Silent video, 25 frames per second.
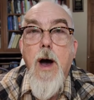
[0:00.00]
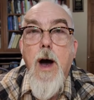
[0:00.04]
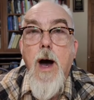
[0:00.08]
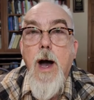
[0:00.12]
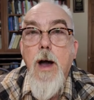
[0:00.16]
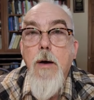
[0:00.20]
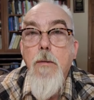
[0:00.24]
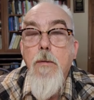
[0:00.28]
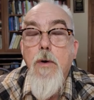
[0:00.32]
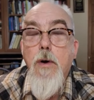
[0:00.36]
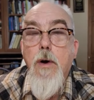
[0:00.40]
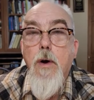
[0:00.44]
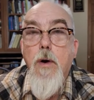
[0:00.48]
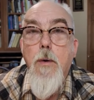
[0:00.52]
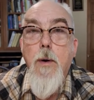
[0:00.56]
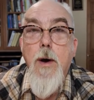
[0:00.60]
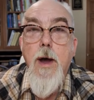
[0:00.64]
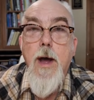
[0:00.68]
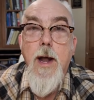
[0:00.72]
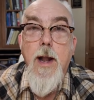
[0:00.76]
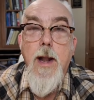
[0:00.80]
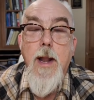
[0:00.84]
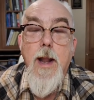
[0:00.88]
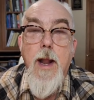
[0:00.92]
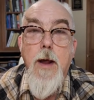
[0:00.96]
I will go
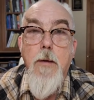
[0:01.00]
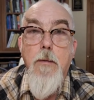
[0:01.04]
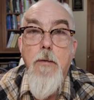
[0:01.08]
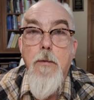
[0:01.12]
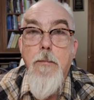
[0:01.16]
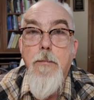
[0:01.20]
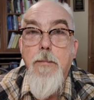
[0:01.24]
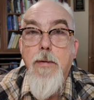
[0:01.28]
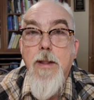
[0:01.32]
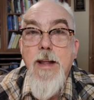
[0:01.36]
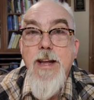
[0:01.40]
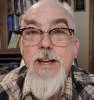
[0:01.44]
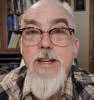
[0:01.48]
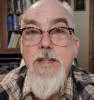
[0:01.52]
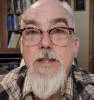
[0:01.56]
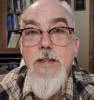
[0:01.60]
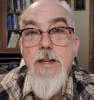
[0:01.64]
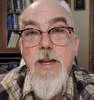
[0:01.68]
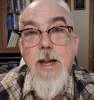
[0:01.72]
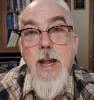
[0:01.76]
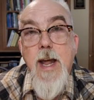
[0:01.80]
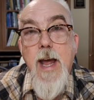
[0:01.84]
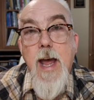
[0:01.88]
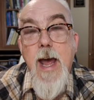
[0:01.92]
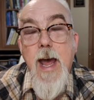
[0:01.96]
ahead and I will place
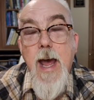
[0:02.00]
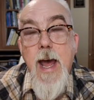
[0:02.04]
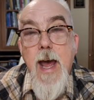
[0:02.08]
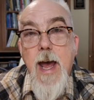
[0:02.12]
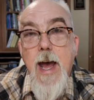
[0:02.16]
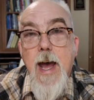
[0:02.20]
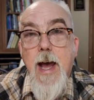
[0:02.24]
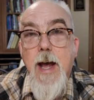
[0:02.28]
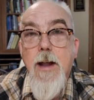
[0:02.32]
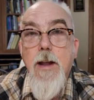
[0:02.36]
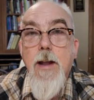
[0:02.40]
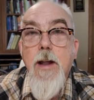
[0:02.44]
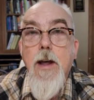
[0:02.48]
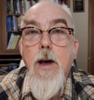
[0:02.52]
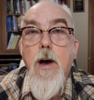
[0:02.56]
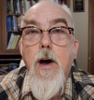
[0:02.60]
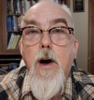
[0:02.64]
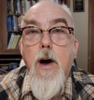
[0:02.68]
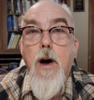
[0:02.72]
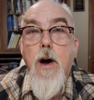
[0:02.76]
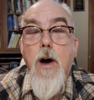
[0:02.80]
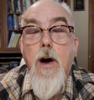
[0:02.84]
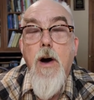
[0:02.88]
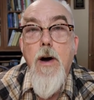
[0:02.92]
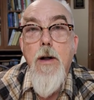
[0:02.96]
an ad
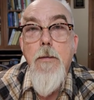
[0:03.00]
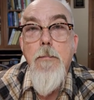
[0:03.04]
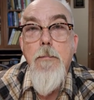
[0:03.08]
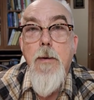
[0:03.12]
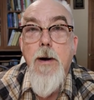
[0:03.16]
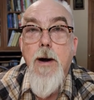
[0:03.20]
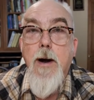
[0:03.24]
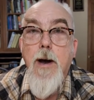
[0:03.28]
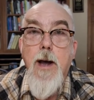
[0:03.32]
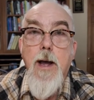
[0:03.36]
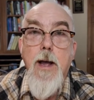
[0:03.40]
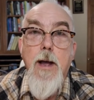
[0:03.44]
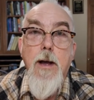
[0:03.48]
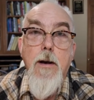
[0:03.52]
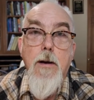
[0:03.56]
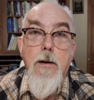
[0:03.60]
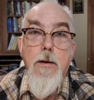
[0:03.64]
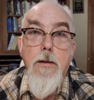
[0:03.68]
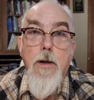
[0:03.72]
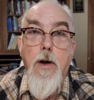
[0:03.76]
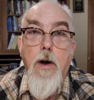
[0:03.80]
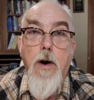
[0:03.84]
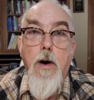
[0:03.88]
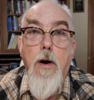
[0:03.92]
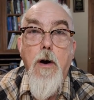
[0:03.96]
on my
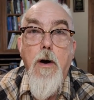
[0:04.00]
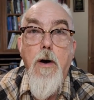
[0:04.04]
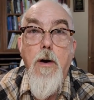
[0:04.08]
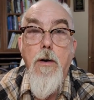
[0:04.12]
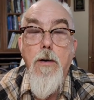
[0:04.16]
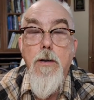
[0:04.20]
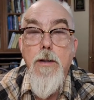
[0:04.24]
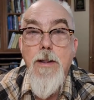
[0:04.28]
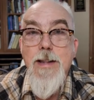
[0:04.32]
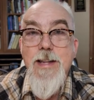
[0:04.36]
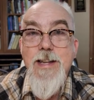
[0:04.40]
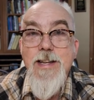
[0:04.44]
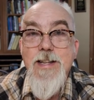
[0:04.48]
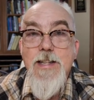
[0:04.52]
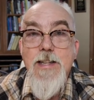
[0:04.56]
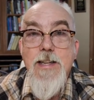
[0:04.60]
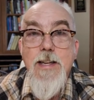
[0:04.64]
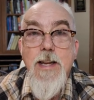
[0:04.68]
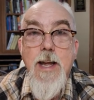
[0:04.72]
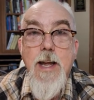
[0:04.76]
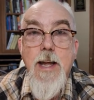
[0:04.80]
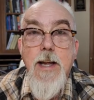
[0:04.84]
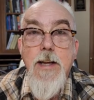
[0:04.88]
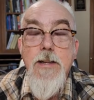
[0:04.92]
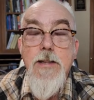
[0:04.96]
car
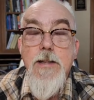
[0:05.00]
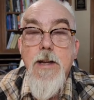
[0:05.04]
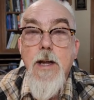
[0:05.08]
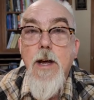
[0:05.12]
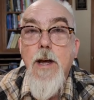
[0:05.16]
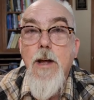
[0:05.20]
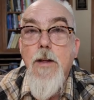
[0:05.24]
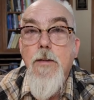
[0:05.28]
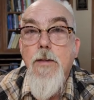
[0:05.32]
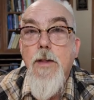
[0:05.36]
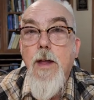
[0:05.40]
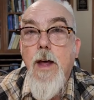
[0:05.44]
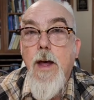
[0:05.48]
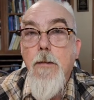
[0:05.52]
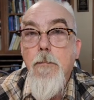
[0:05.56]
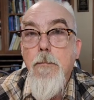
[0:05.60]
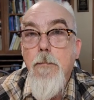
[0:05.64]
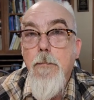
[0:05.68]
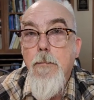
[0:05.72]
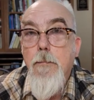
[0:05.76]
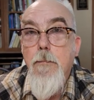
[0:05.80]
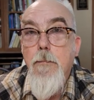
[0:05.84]
listings, that,